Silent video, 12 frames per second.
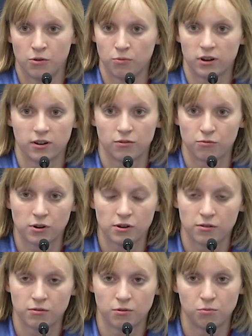we're
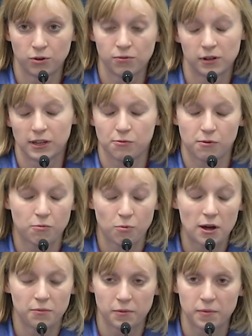we're we're really
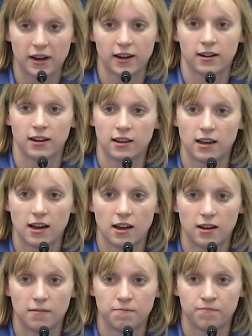well prepared.
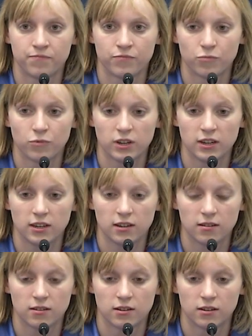Um,
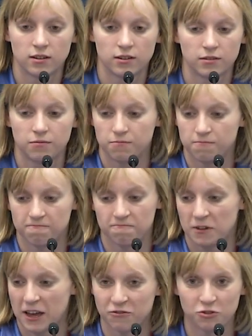we
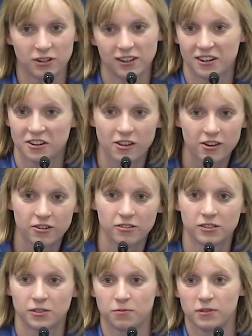have treated our
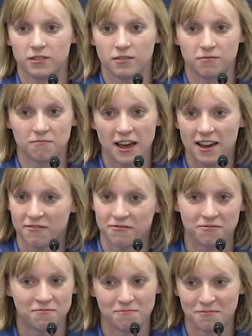clothes. We
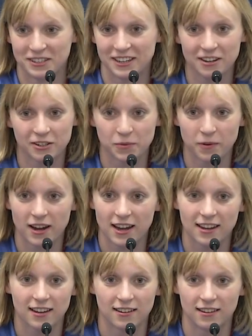have mosquito
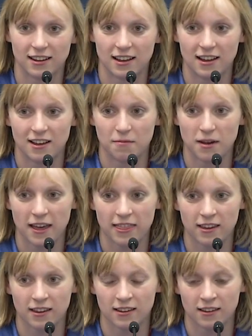spray. Um, I
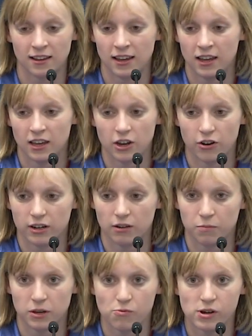think you know it'll
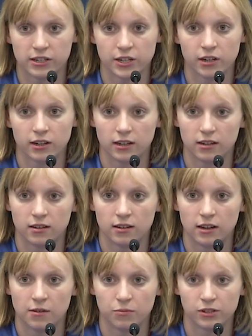be winter
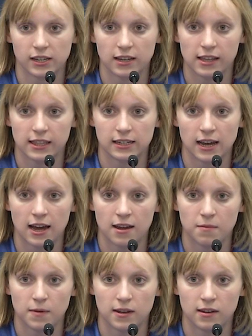in in Brazil at the
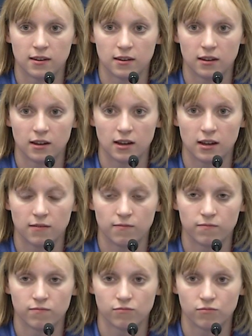time, and
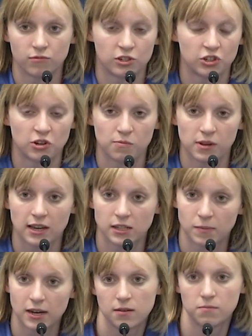um, there shouldn't be
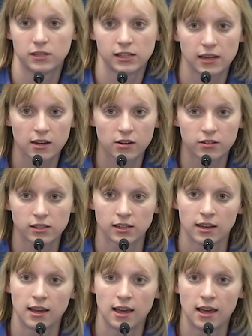as many mosquitoes,